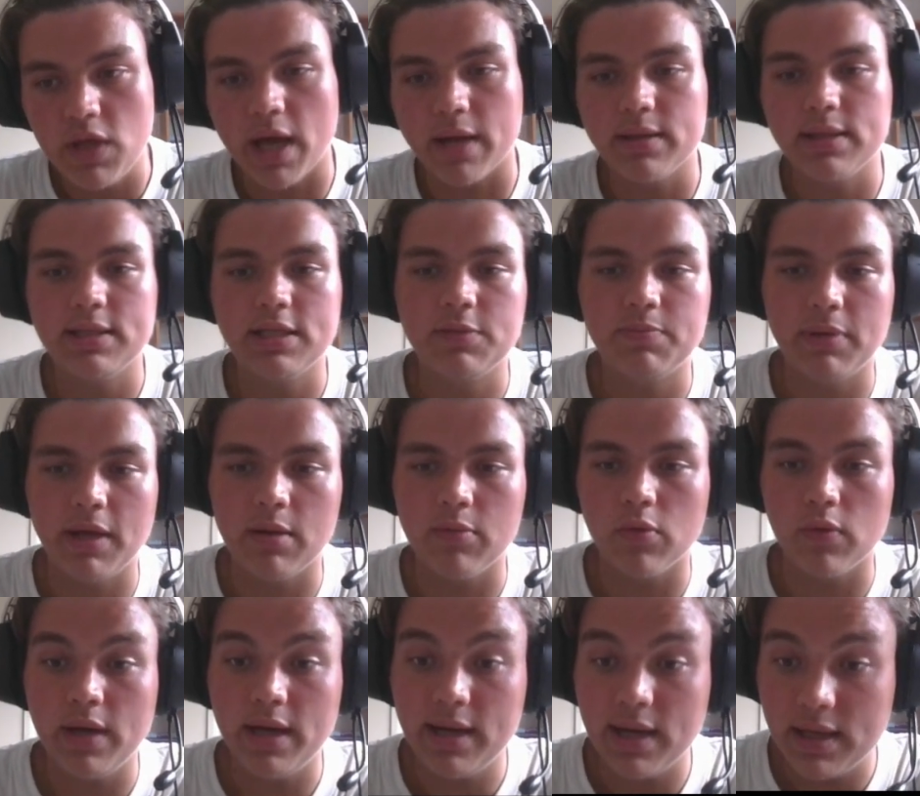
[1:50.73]
yeah, this is
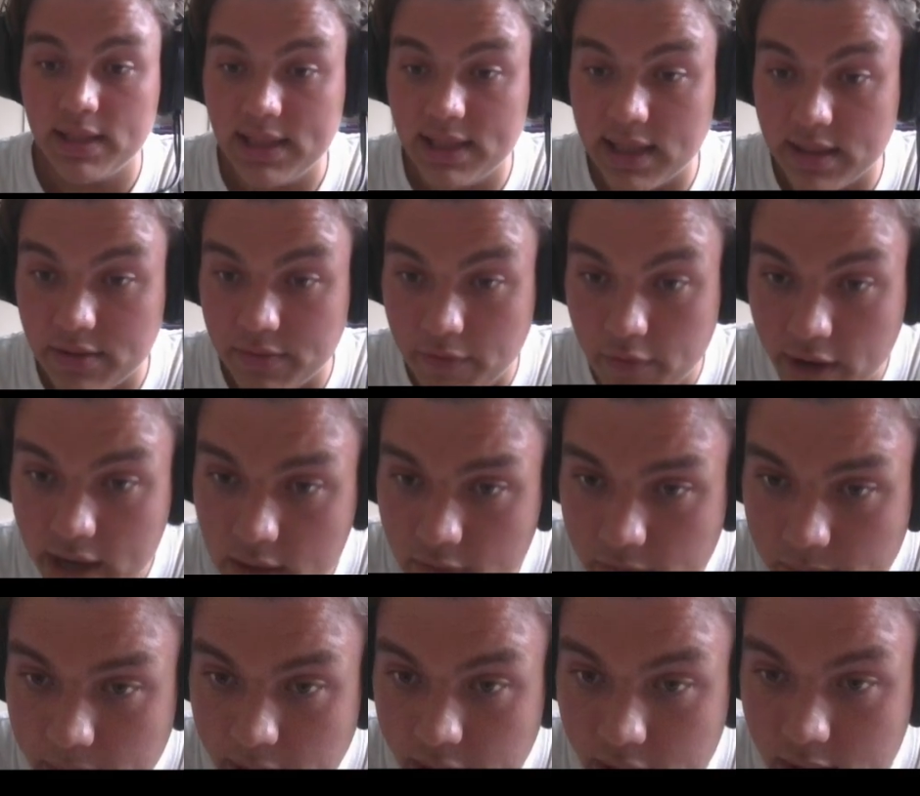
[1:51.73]
playable. And I see that a friend
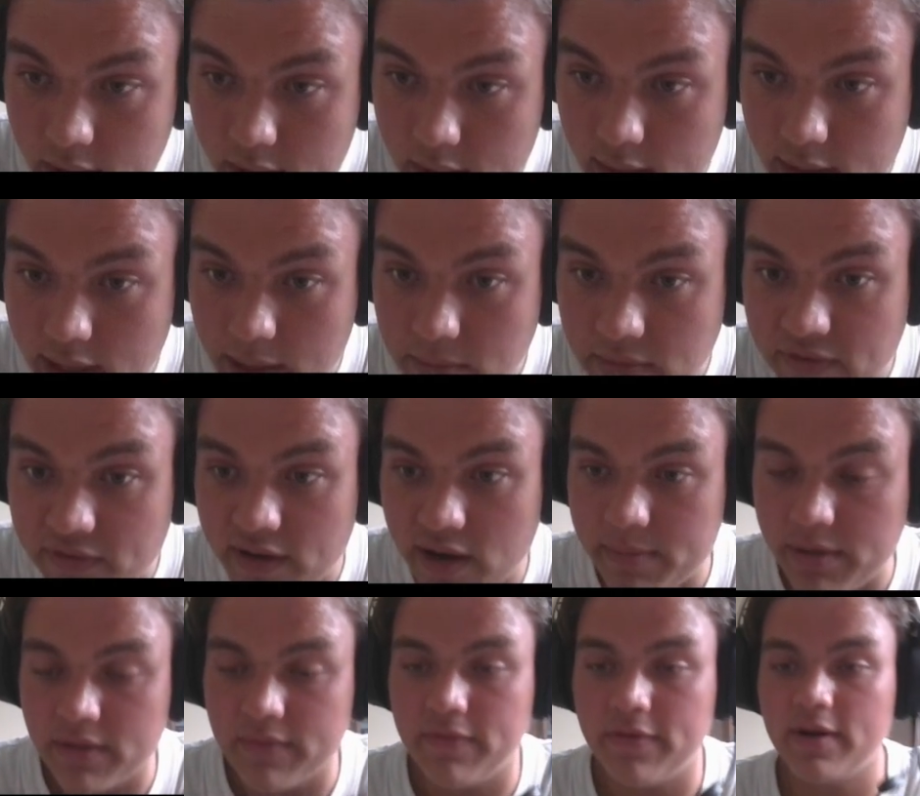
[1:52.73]
of mine named
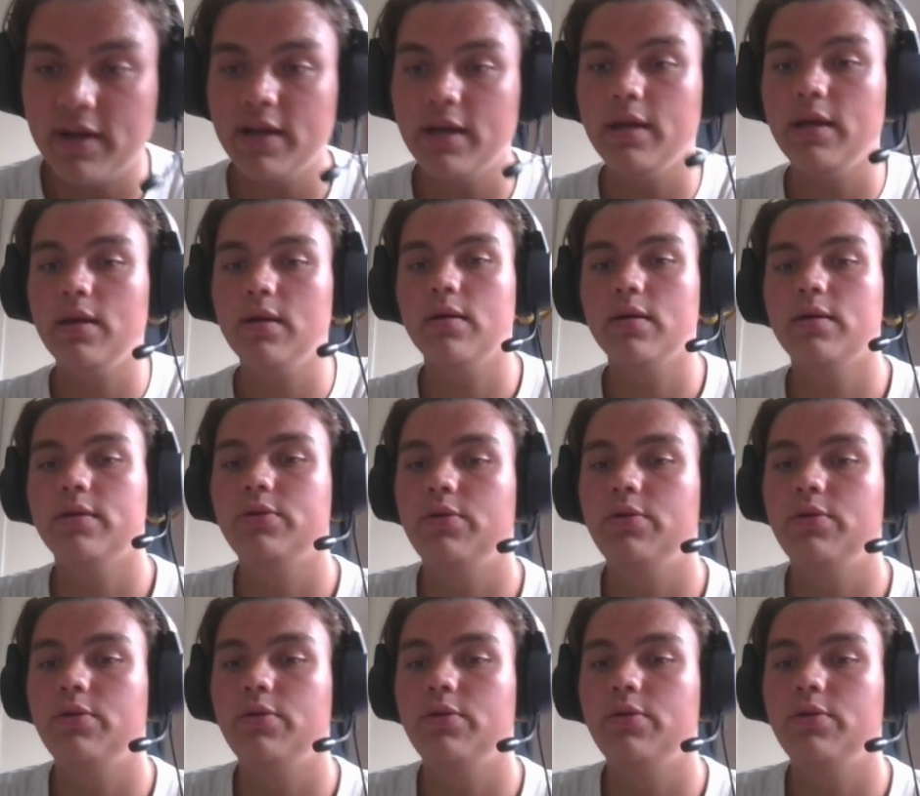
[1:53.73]
Fabian Frey,